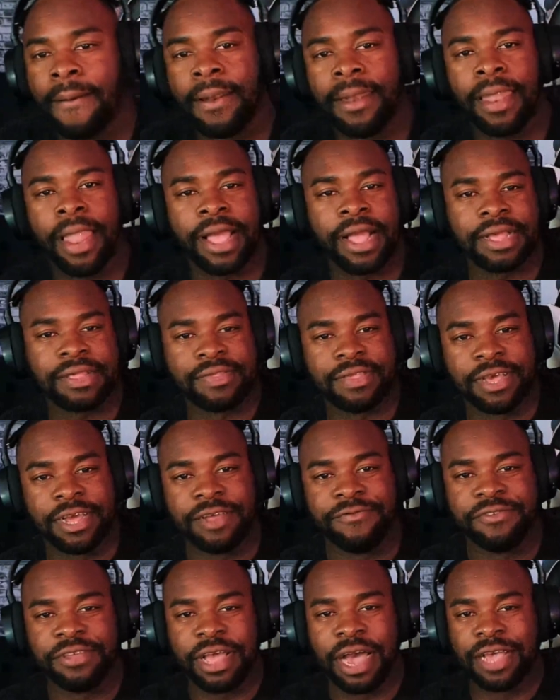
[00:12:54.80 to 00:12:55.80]
like I said,
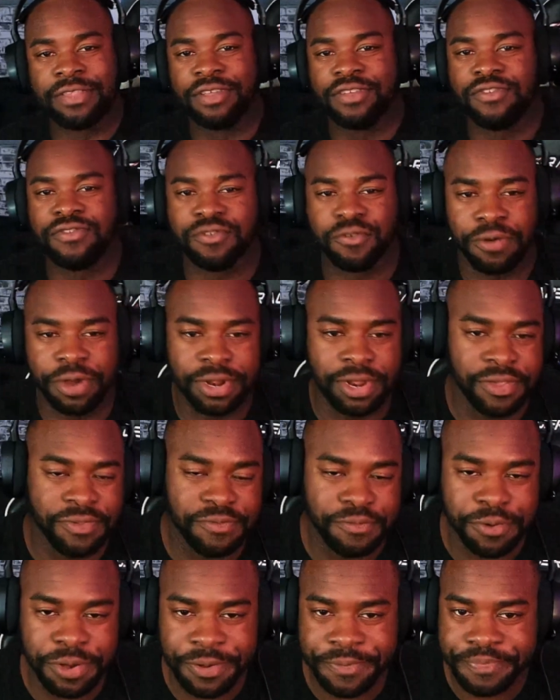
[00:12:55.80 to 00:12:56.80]
if you guys enjoyed this
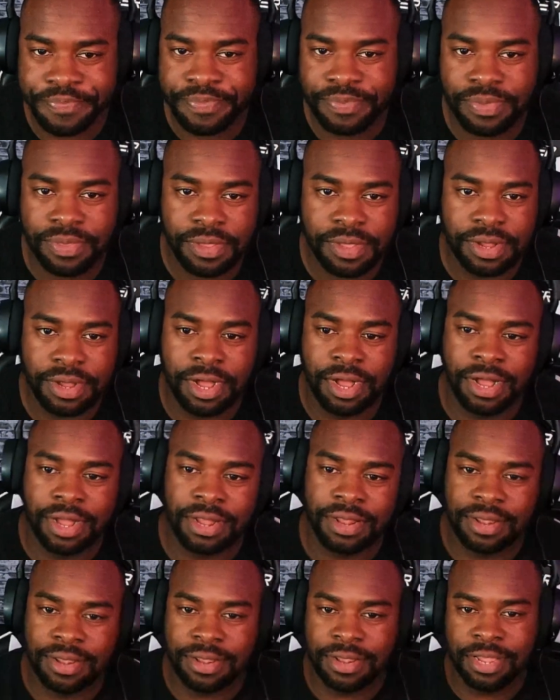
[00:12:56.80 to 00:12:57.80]
one, uh,
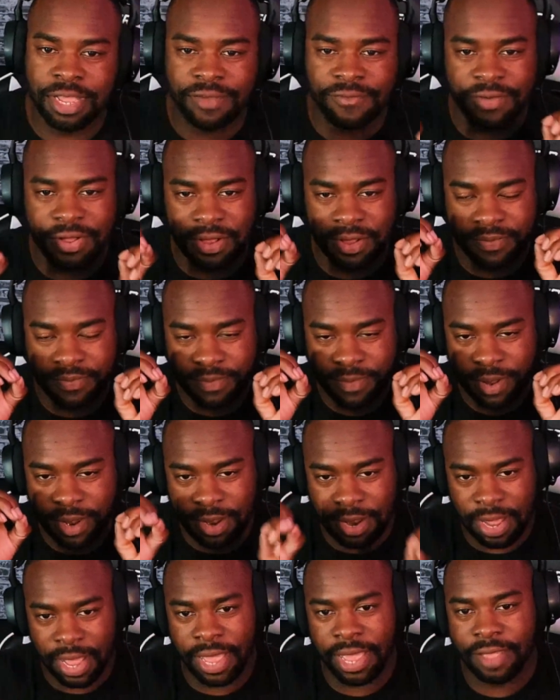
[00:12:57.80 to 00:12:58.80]
leave a
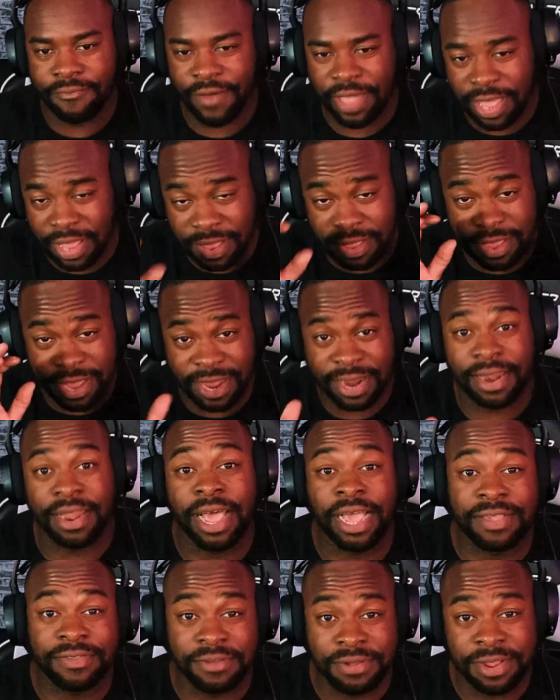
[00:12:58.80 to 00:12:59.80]
like. If I get 10
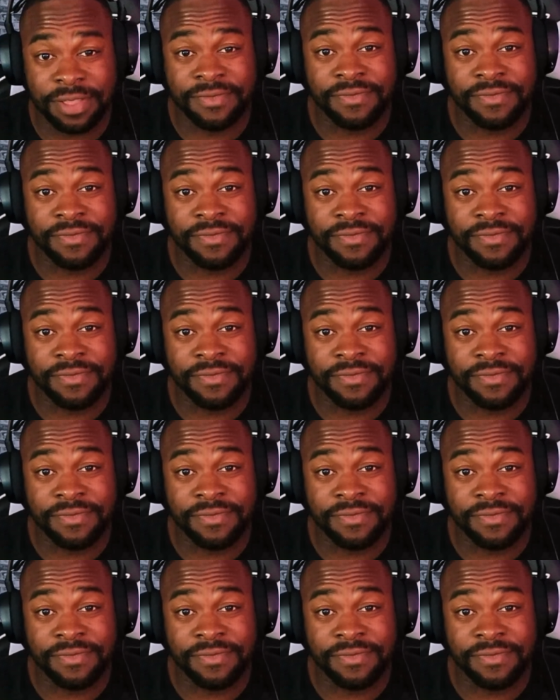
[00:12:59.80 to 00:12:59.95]
likes on this